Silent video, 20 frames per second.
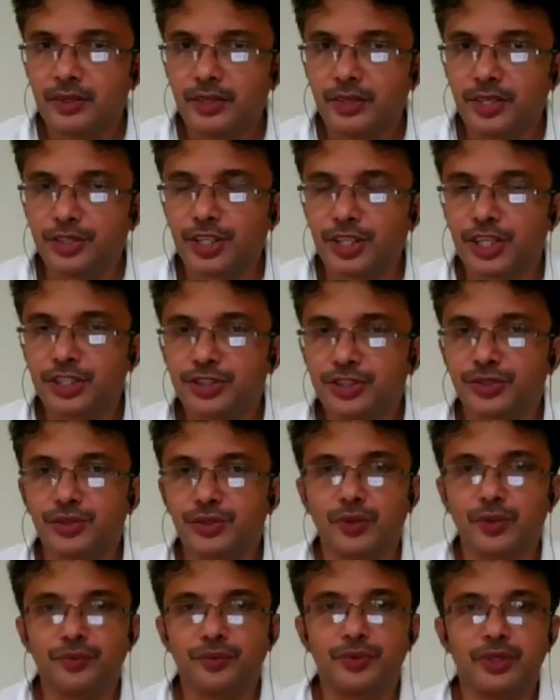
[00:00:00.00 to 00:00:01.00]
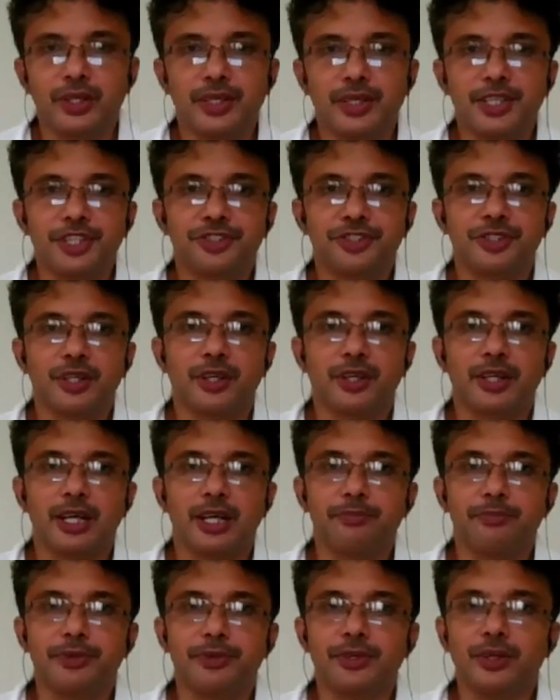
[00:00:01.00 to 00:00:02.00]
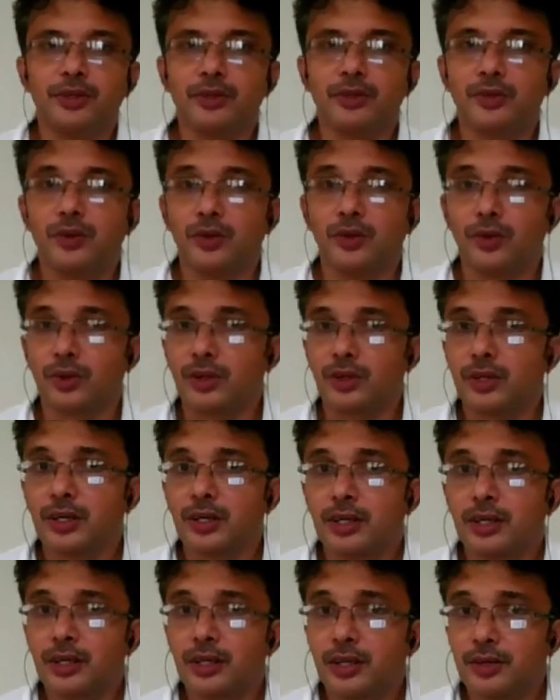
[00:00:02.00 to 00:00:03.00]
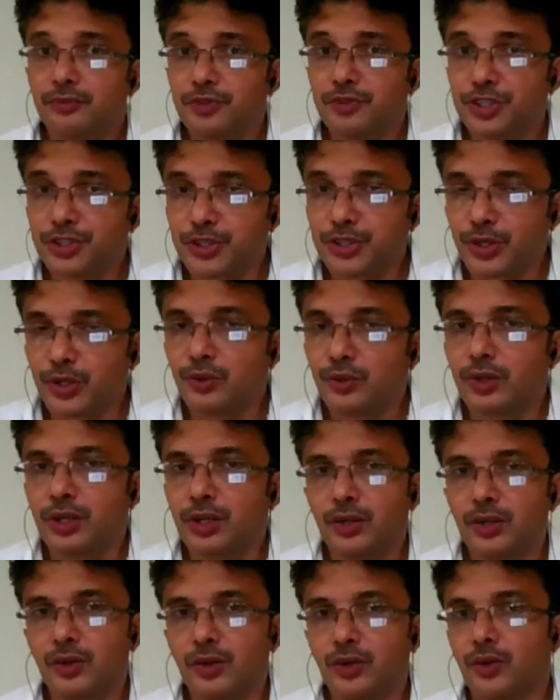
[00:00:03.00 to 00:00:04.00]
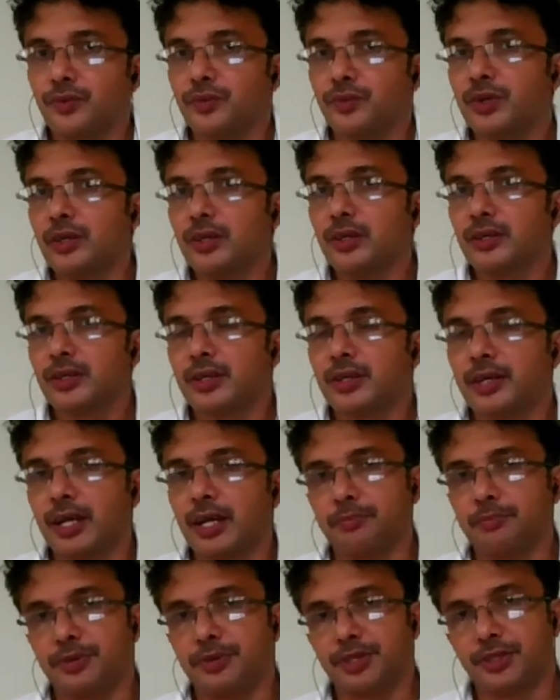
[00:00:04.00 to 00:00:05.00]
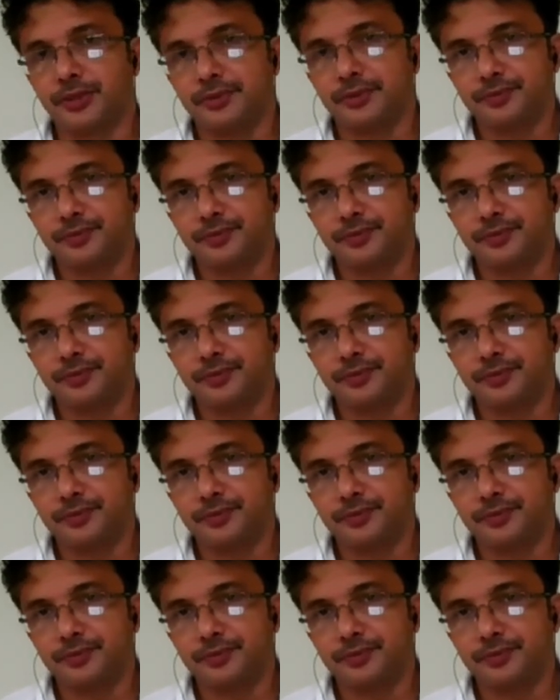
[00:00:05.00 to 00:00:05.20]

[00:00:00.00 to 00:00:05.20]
introduction of additional capital or withdrawal of capital.